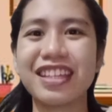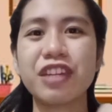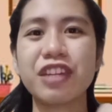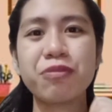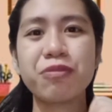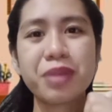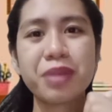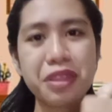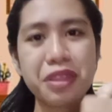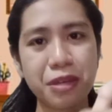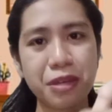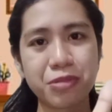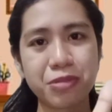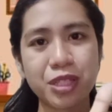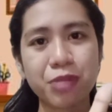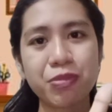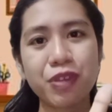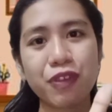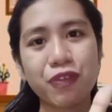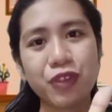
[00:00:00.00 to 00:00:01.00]
give me thumbs
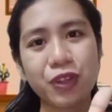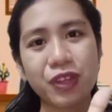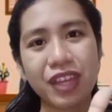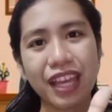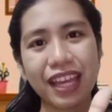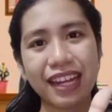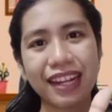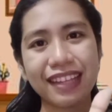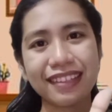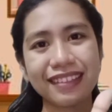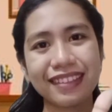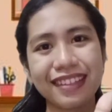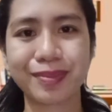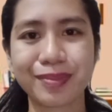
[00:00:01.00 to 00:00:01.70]
up if you get it.